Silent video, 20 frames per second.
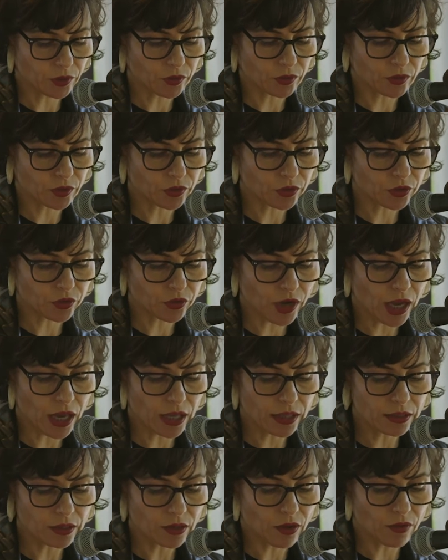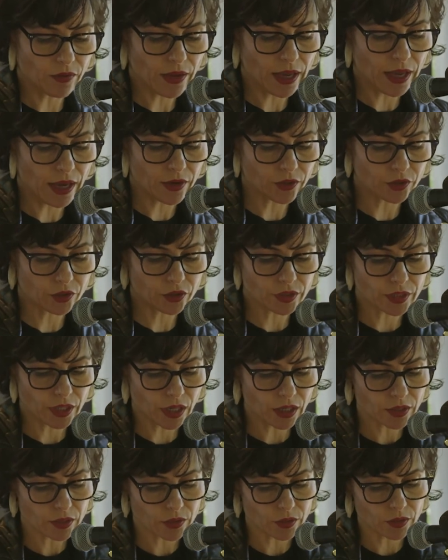to the strand of hair
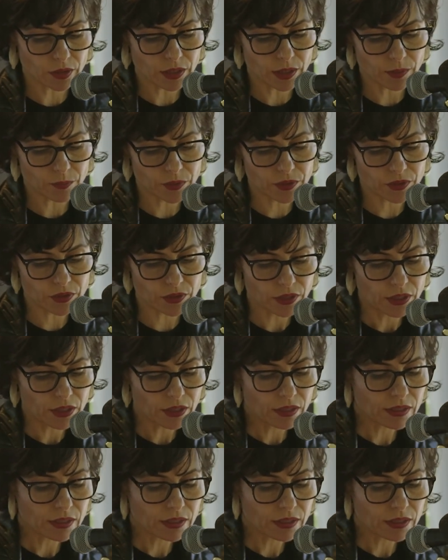stuck to lips.